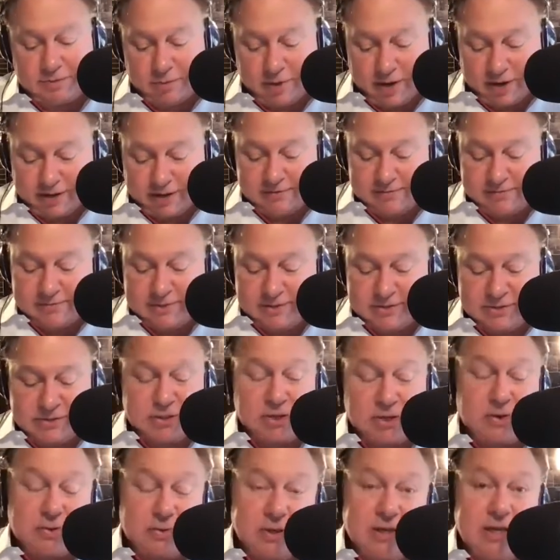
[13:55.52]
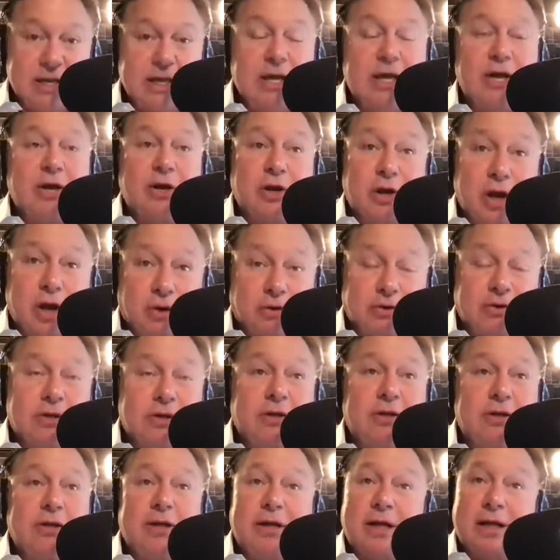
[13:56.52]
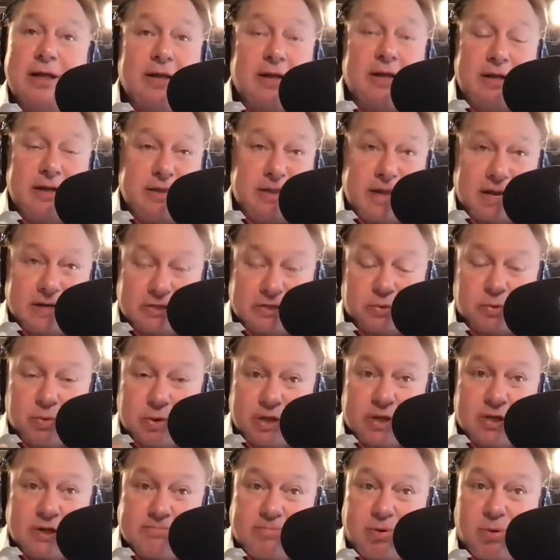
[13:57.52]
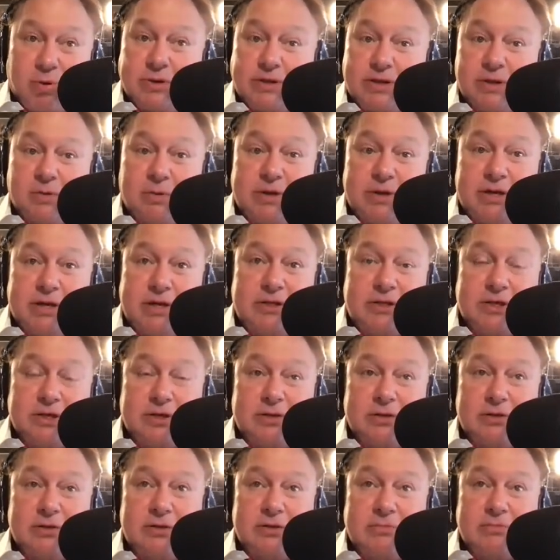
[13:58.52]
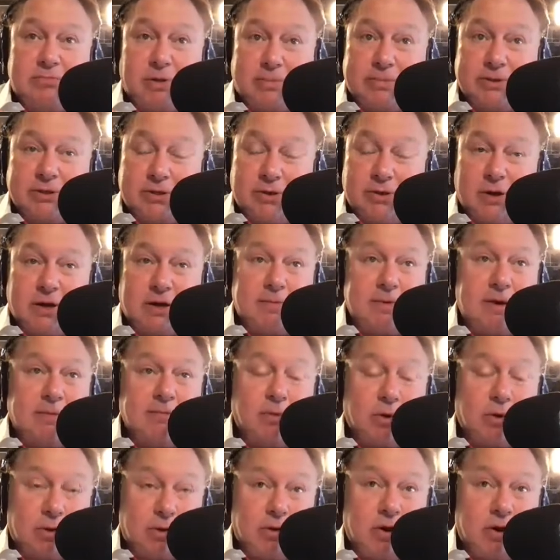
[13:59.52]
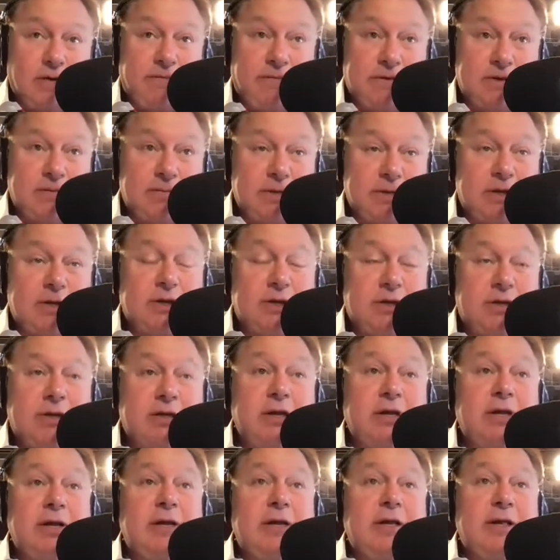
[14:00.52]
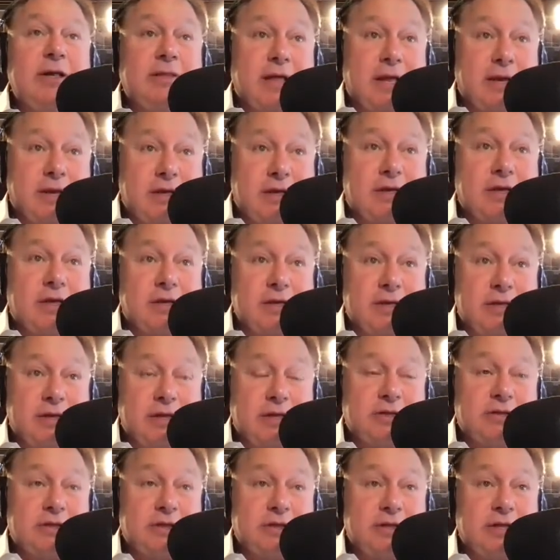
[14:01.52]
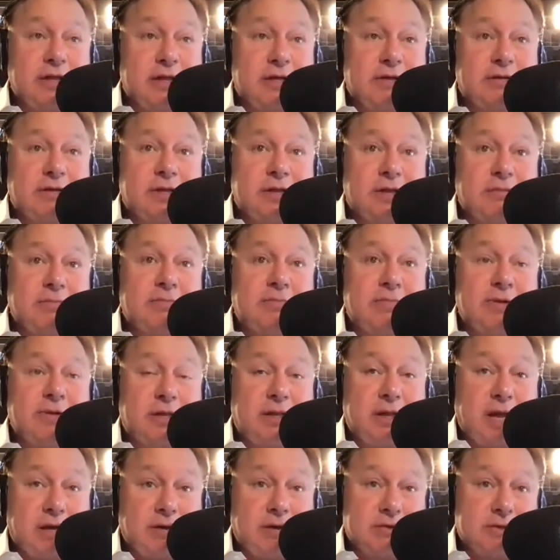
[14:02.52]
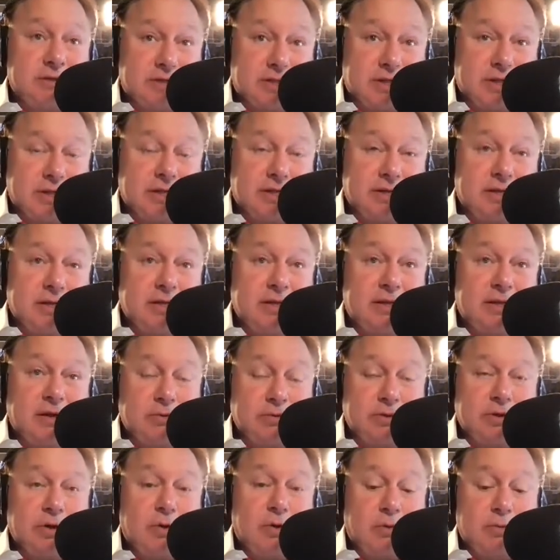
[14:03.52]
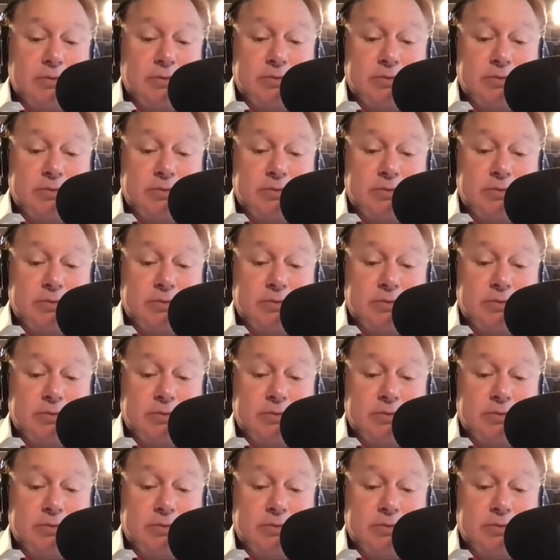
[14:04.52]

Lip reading: Right. So note, and that's a really good point that we need to probably talk about more often, because that is a contention that some sellers think and don't know